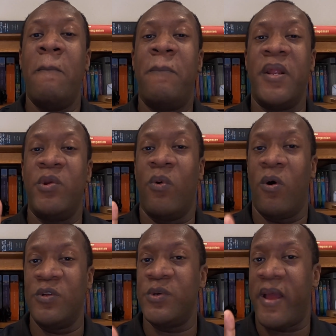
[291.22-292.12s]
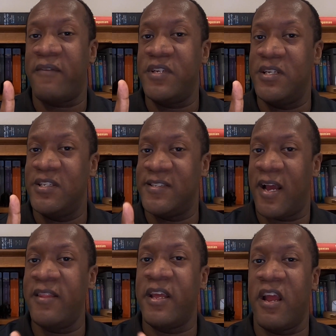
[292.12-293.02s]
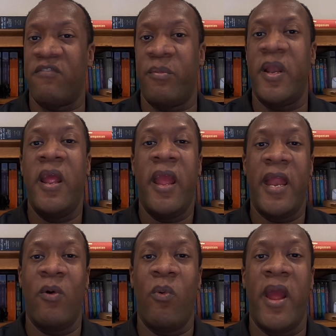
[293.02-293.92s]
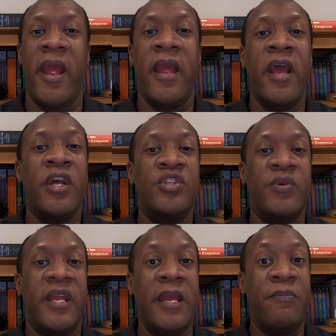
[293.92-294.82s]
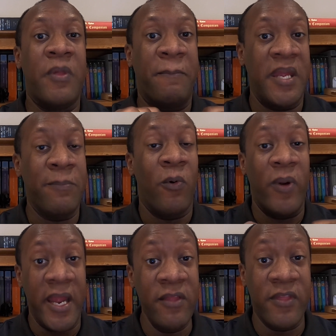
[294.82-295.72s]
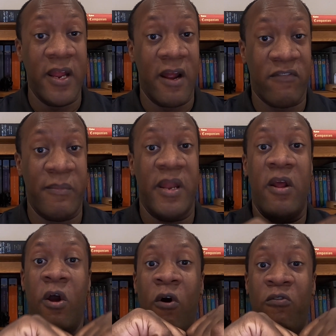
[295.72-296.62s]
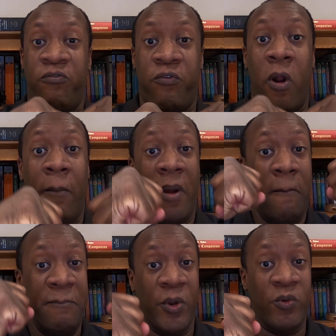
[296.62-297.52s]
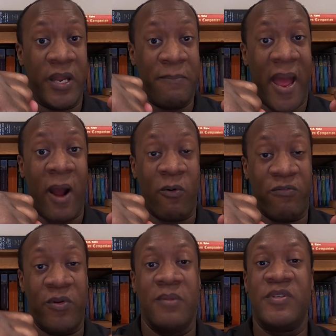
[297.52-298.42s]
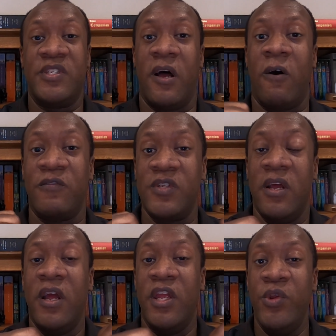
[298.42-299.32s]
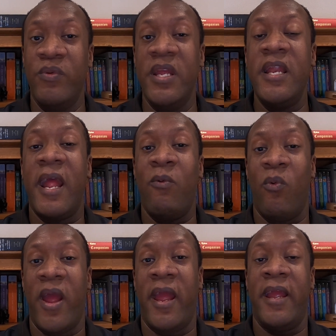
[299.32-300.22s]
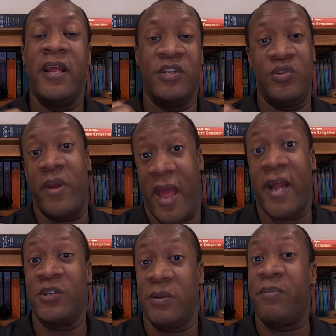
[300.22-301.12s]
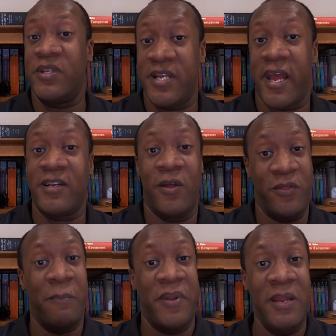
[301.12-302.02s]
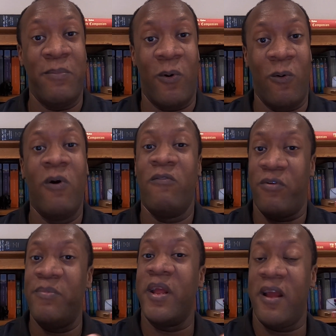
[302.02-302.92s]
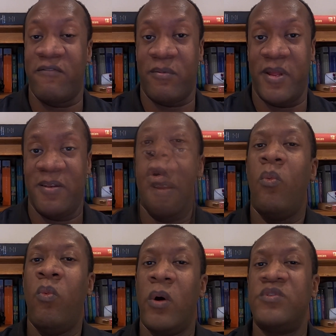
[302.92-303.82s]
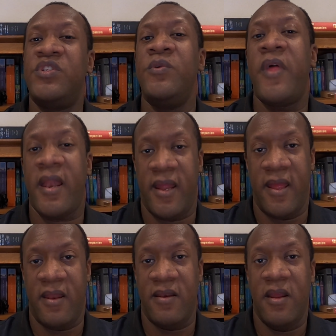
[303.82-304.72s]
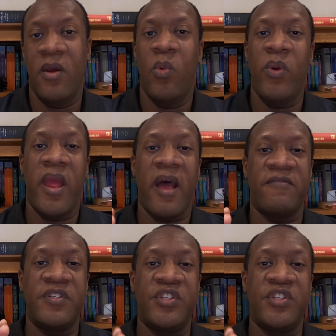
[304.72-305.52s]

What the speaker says: but you also have to design the government in a way to keep the people in the government from building power for themselves. You need a way to actually protect the people from the government. Well, to that end, we have